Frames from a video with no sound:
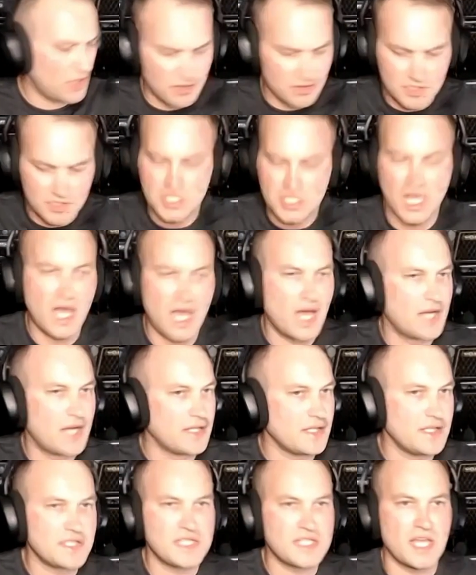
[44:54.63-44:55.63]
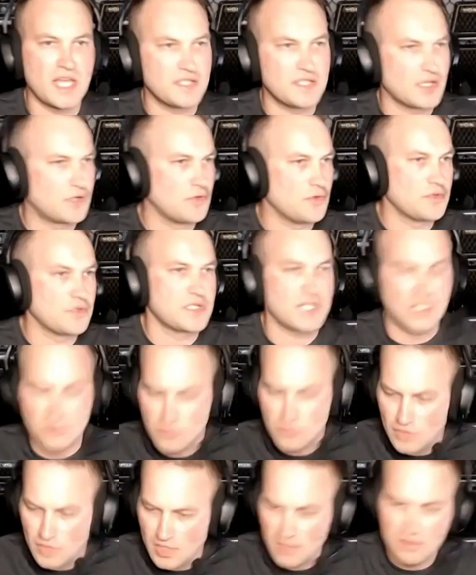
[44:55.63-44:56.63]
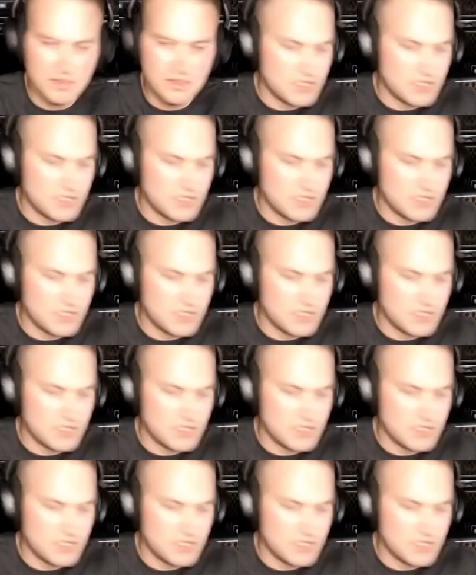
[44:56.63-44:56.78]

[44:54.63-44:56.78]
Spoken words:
John. He's on the acoustic. You hear John.